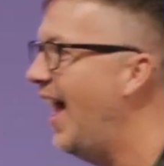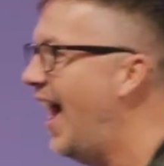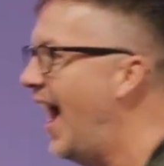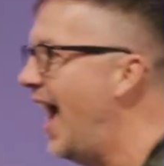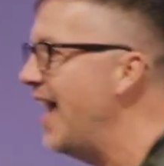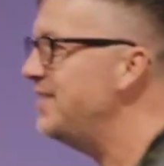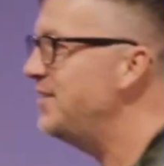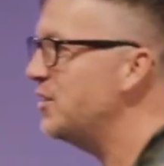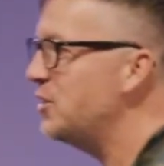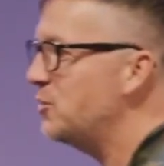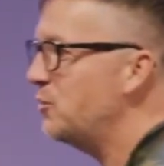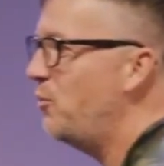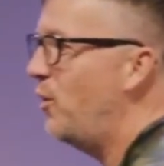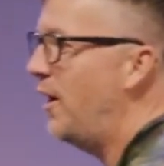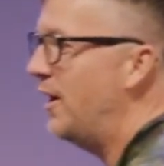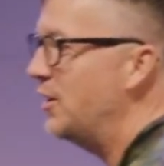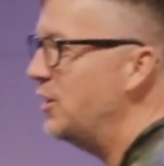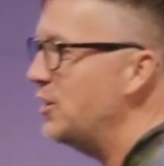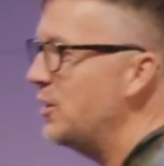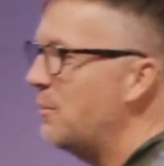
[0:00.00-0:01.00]
I just
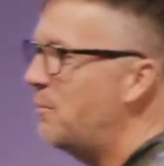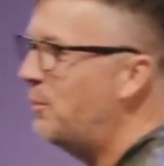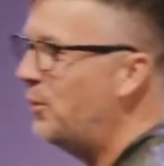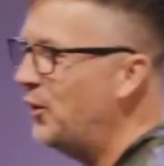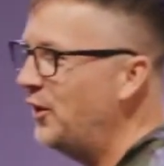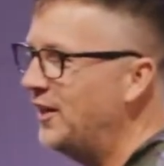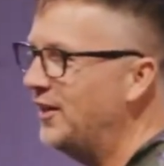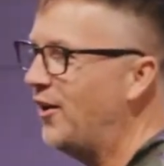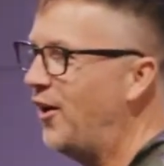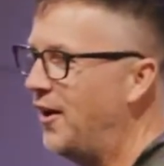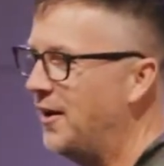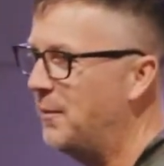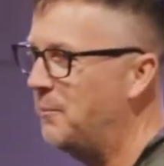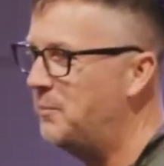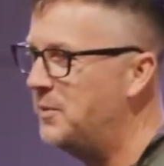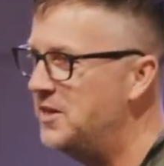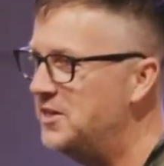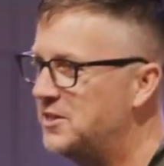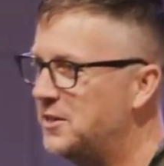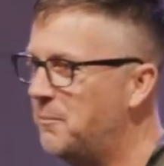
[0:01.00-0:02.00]
want you to put it on a
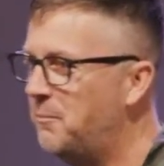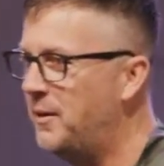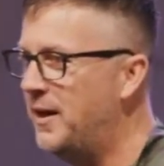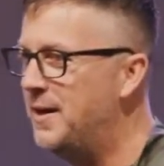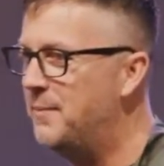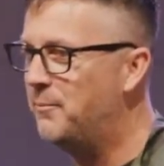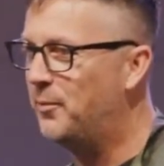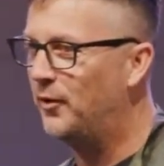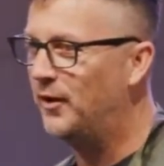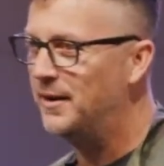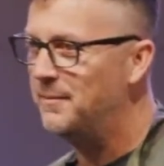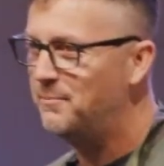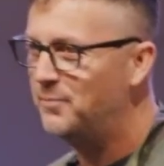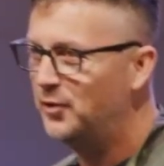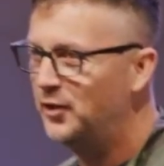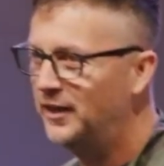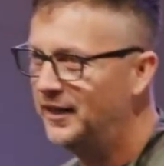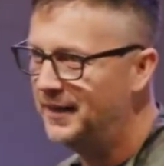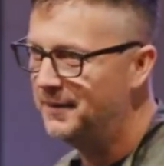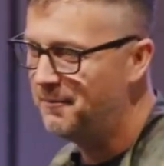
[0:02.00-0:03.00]
piece of paper and
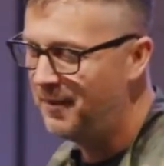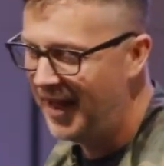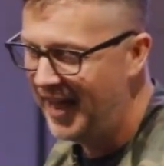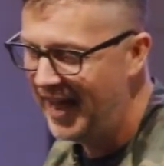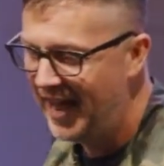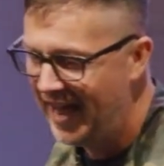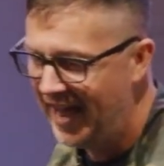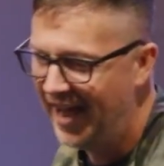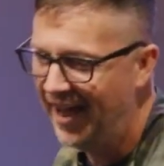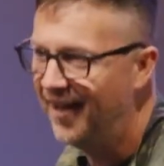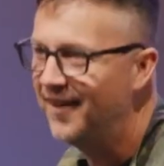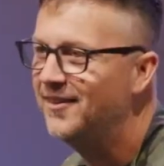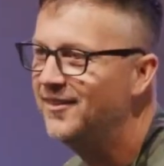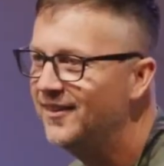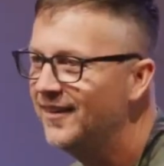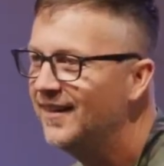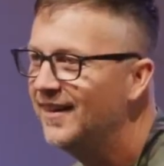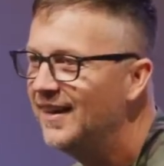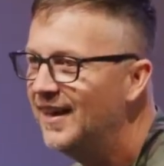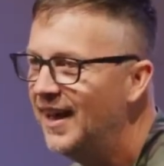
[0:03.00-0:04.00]
put it in my hand.
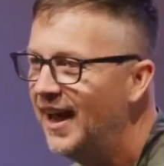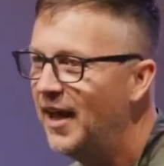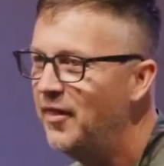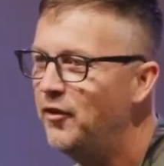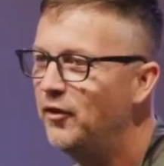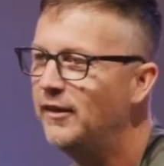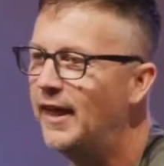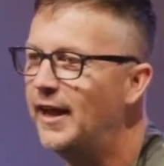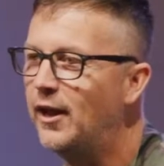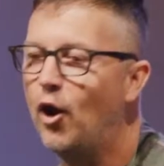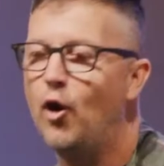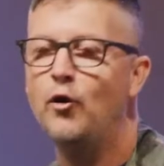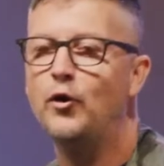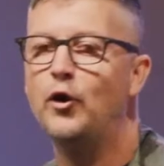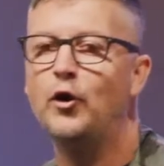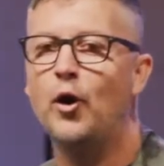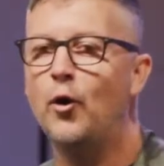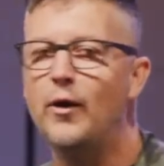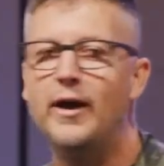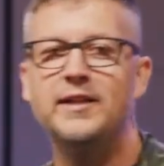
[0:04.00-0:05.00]
And they're like, oh,
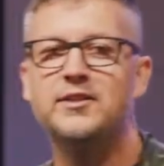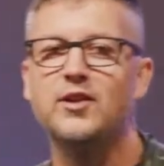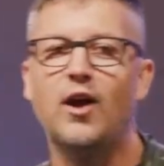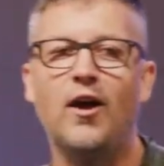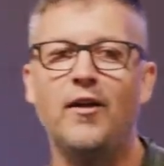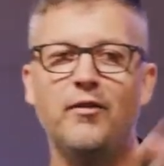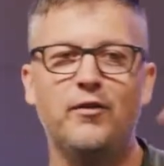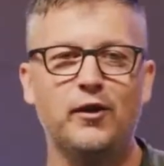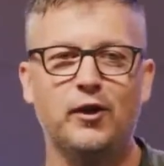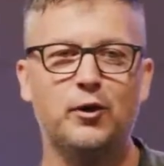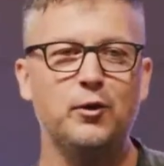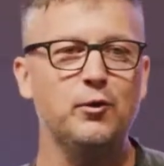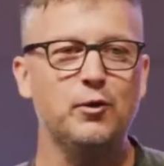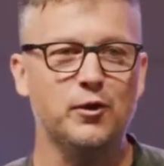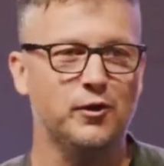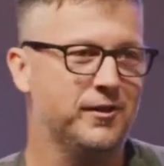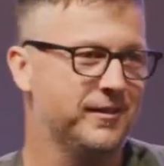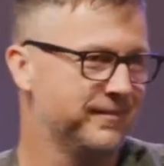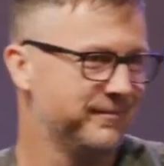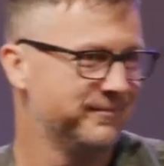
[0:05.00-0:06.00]
no, it's on the
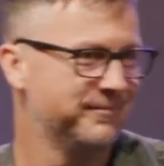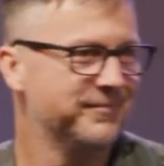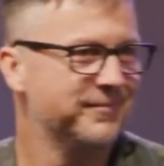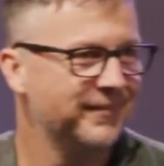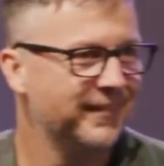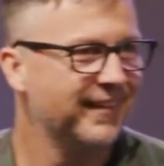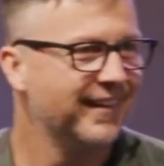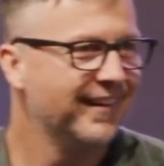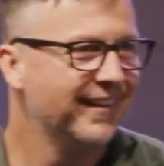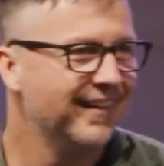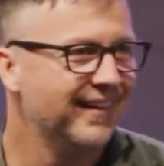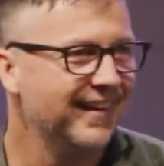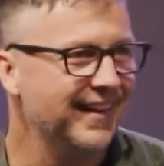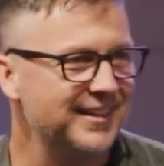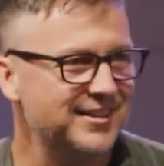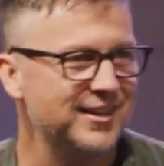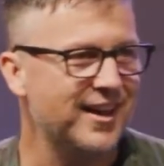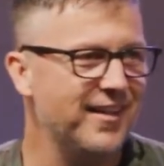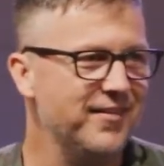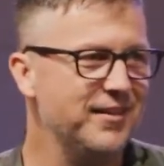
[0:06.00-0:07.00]
Google.
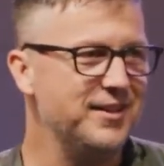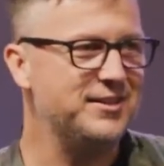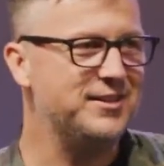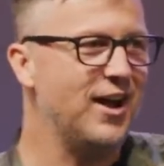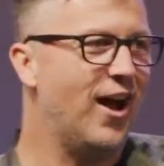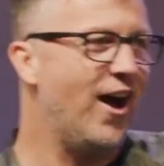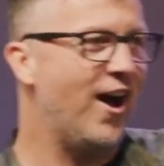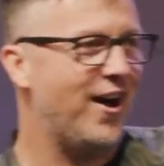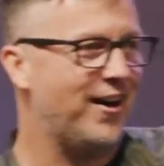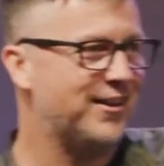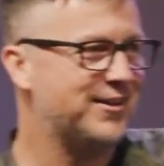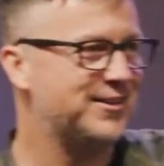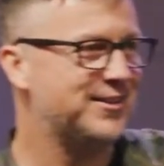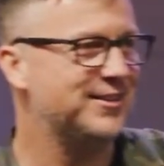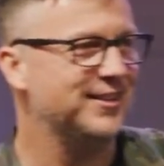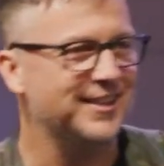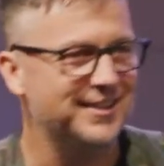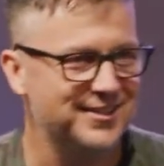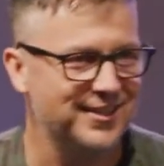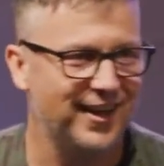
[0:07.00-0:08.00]
It's on the Docs.
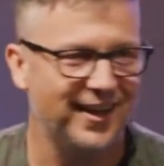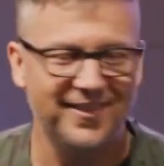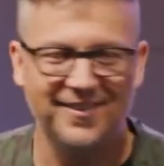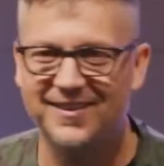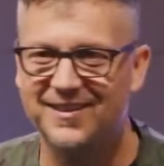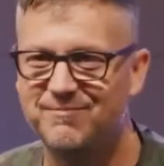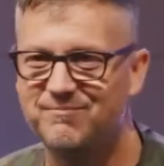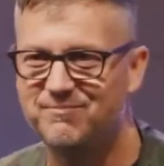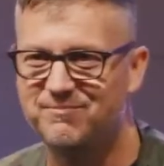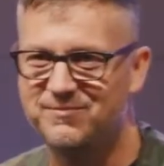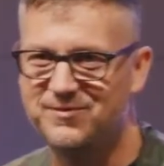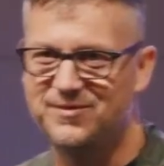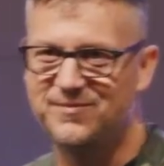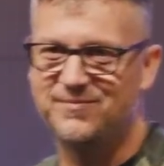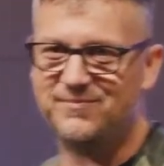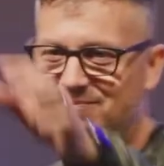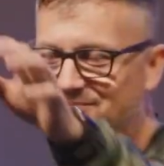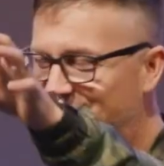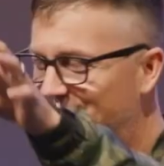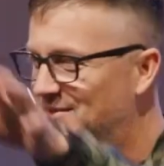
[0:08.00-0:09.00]
It's on the,
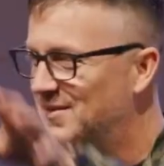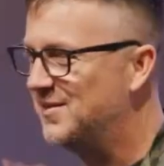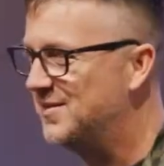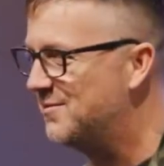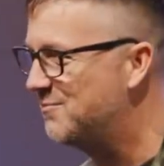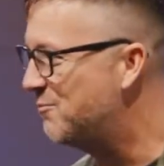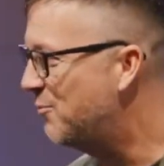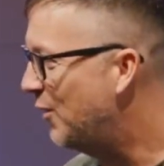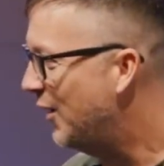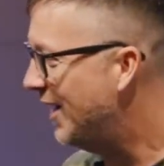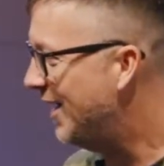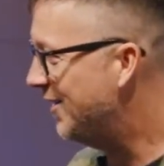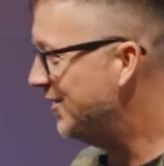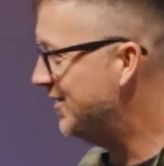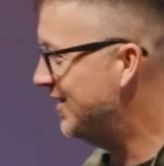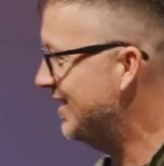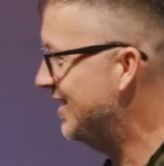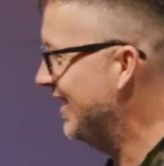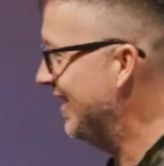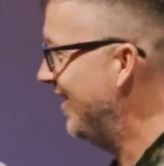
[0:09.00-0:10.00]
what
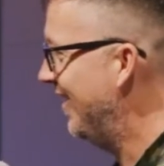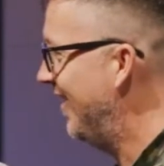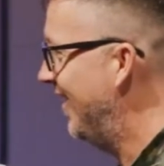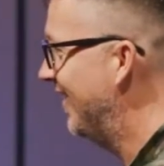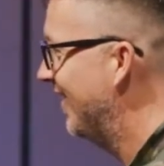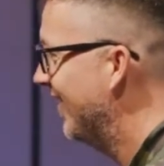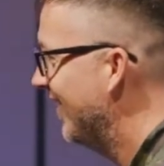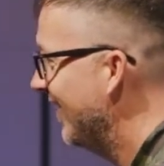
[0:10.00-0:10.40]
else is it on?